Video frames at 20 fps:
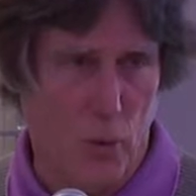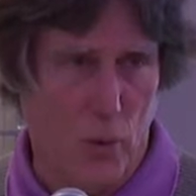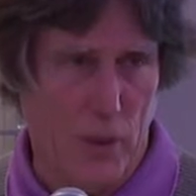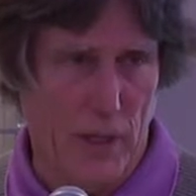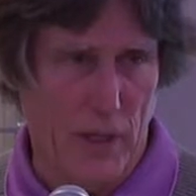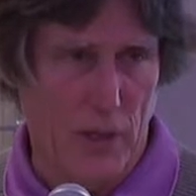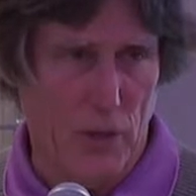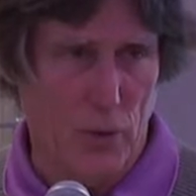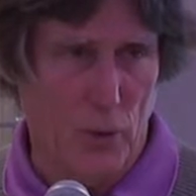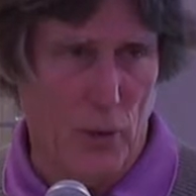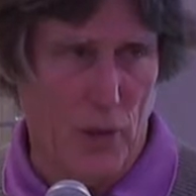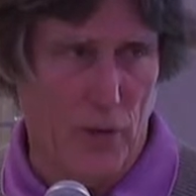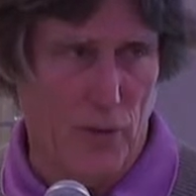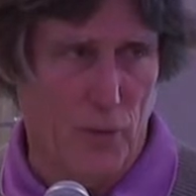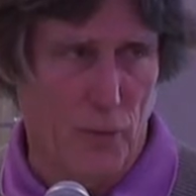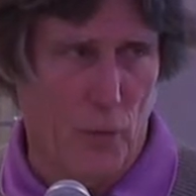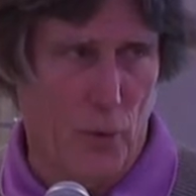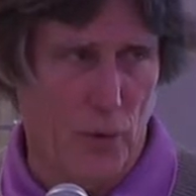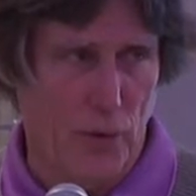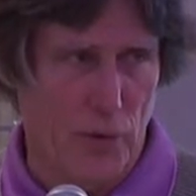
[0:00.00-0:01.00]
20 and
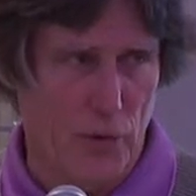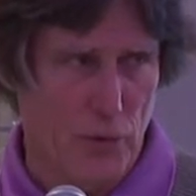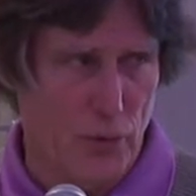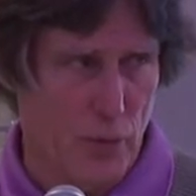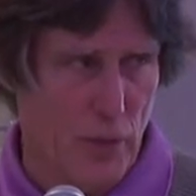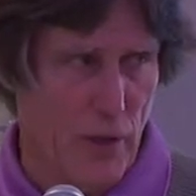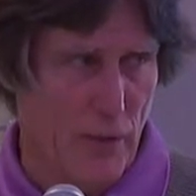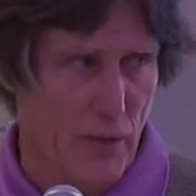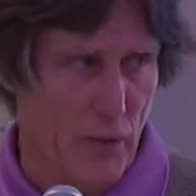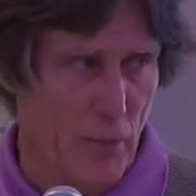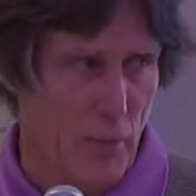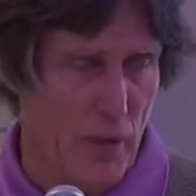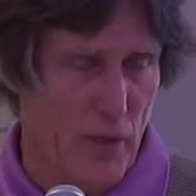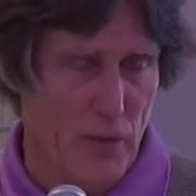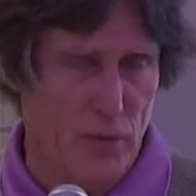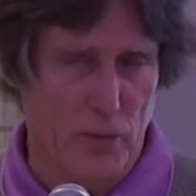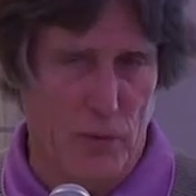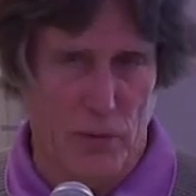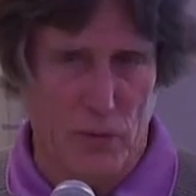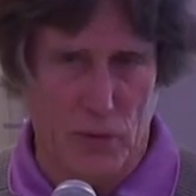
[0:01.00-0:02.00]
24, there's three different
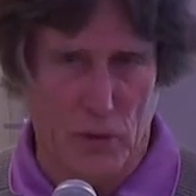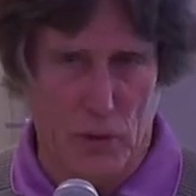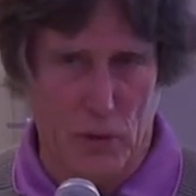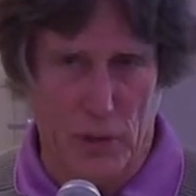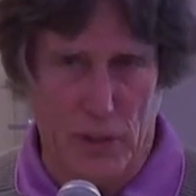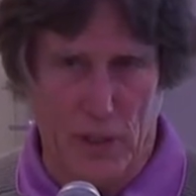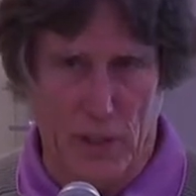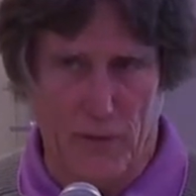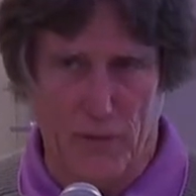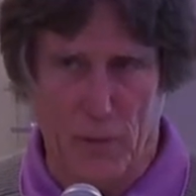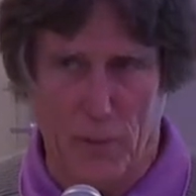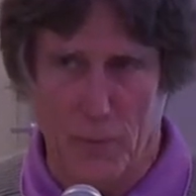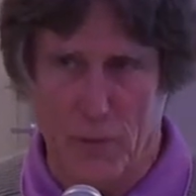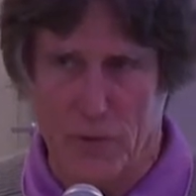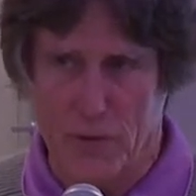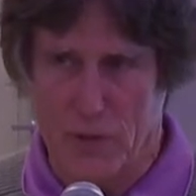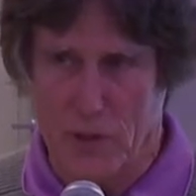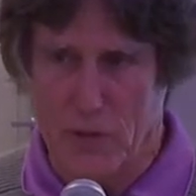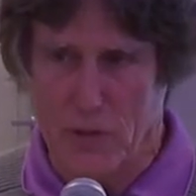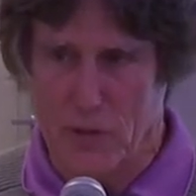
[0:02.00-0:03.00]
ministries that are looking for
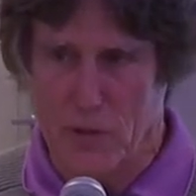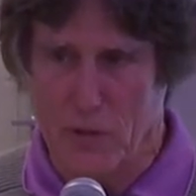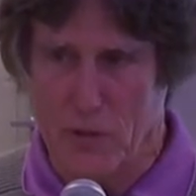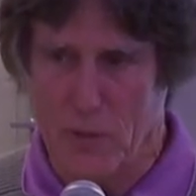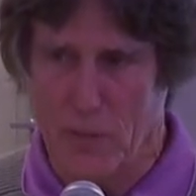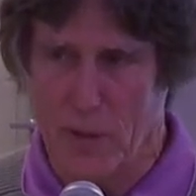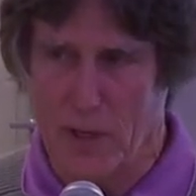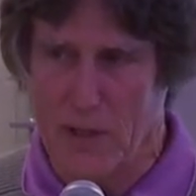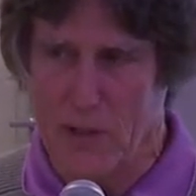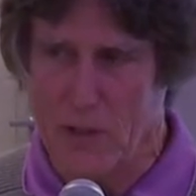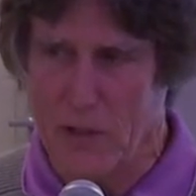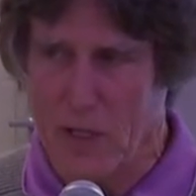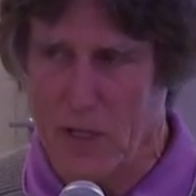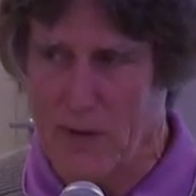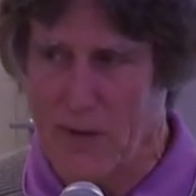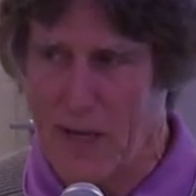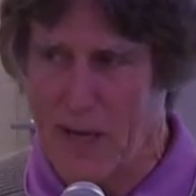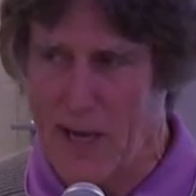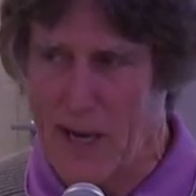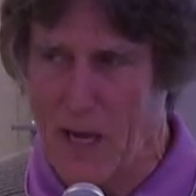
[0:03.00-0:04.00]
positions. You might
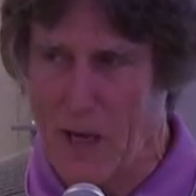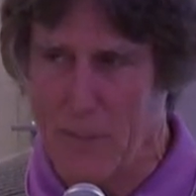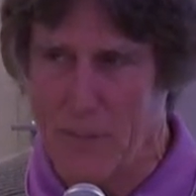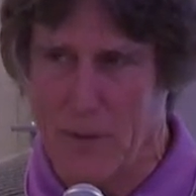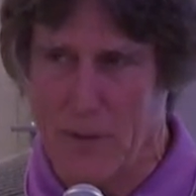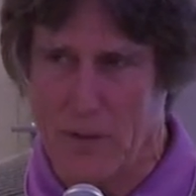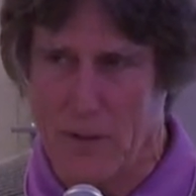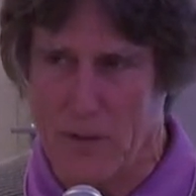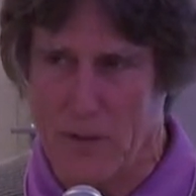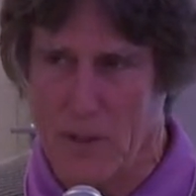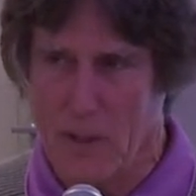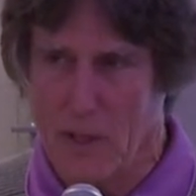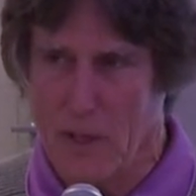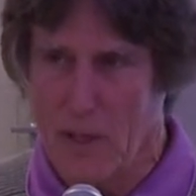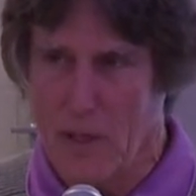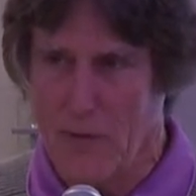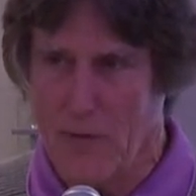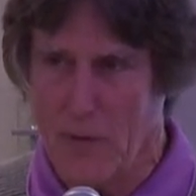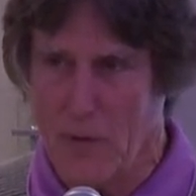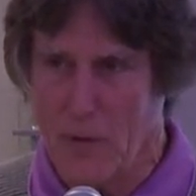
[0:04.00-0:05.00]
check that out because
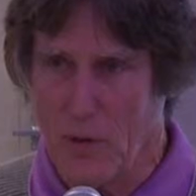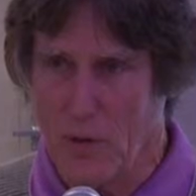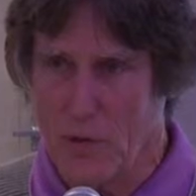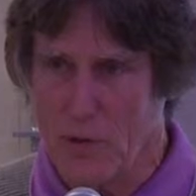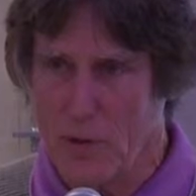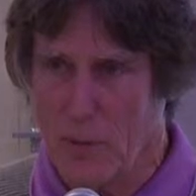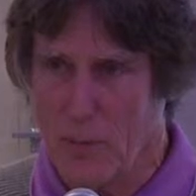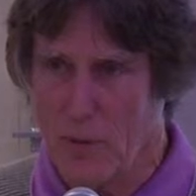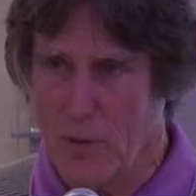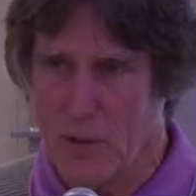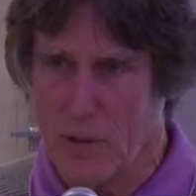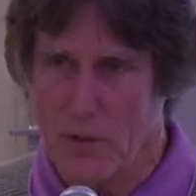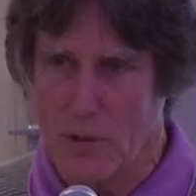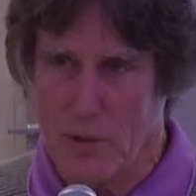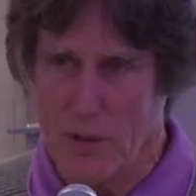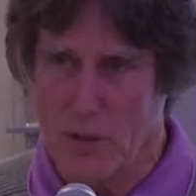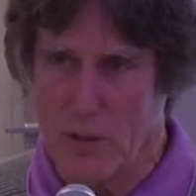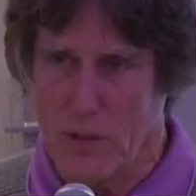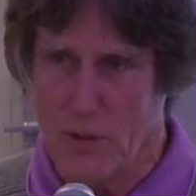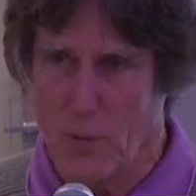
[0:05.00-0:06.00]
if you know someone that's
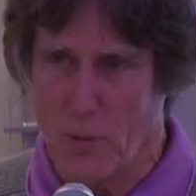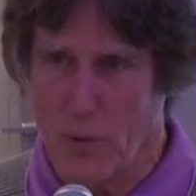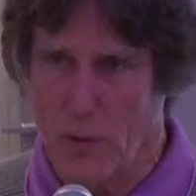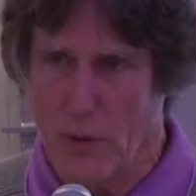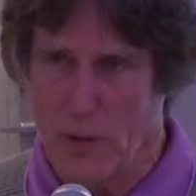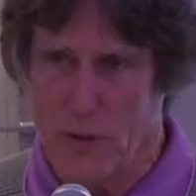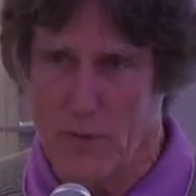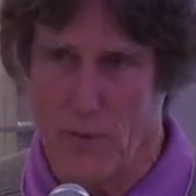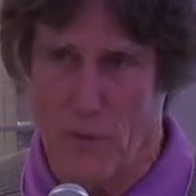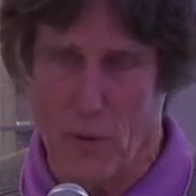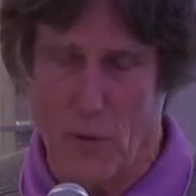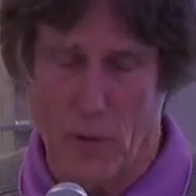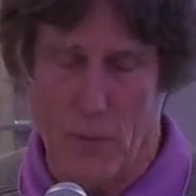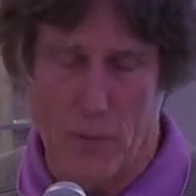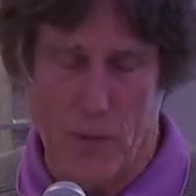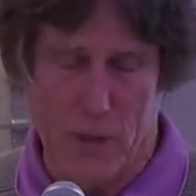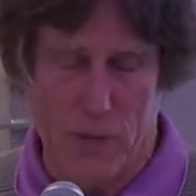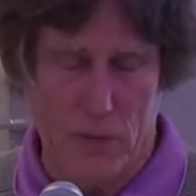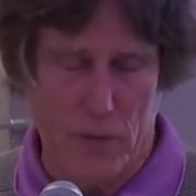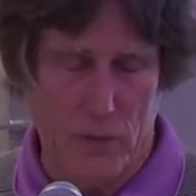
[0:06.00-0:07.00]
looking to work for a
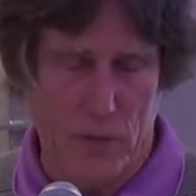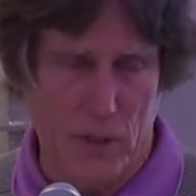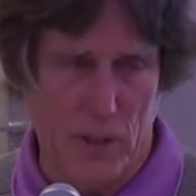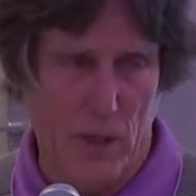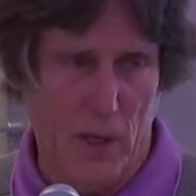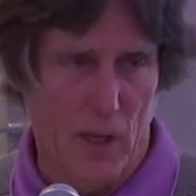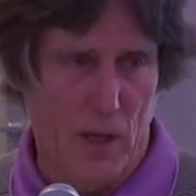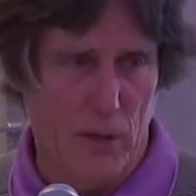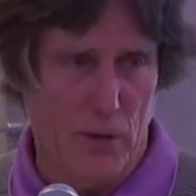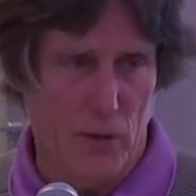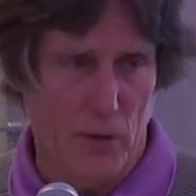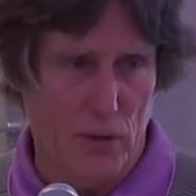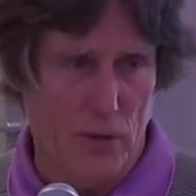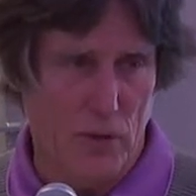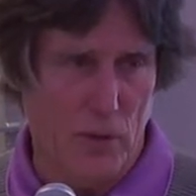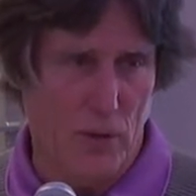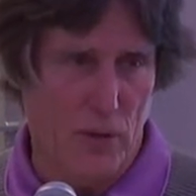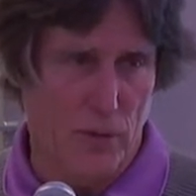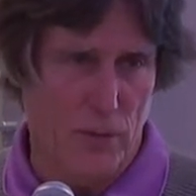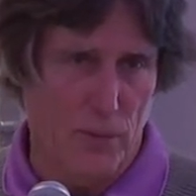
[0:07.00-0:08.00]
ministry,
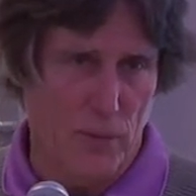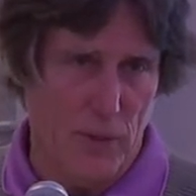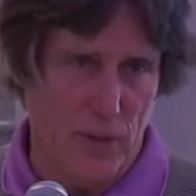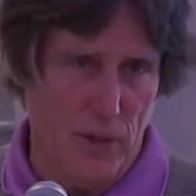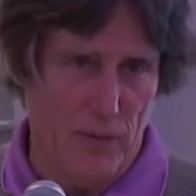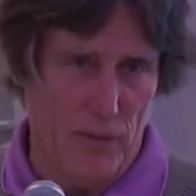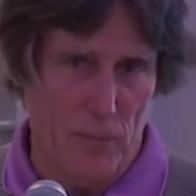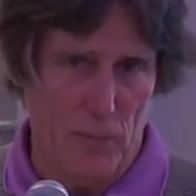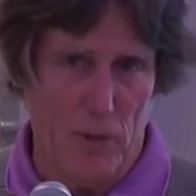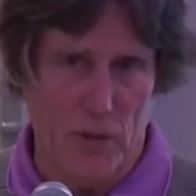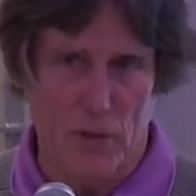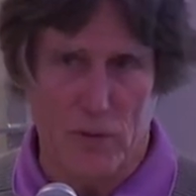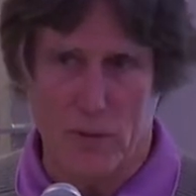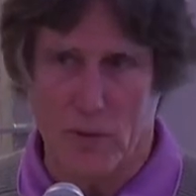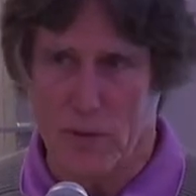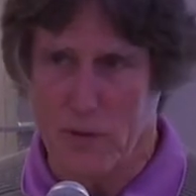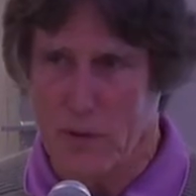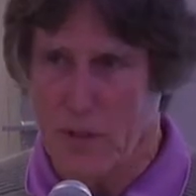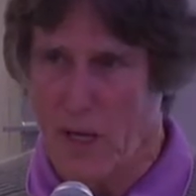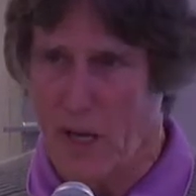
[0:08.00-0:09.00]
there's three different
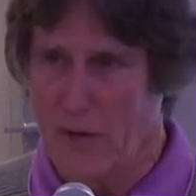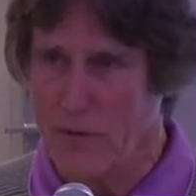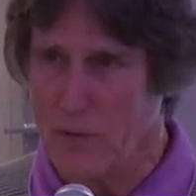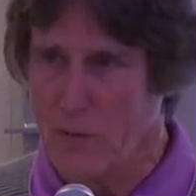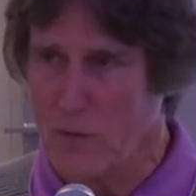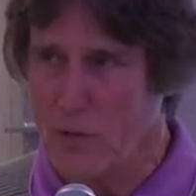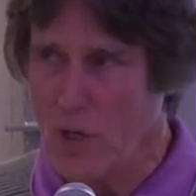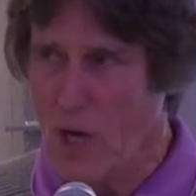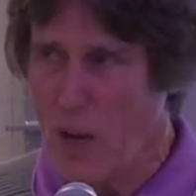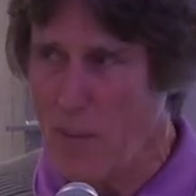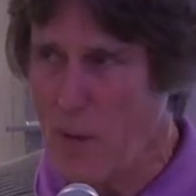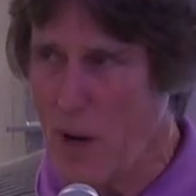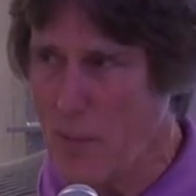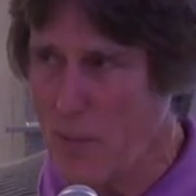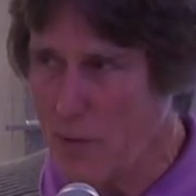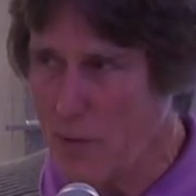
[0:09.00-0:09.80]
ministries that have some job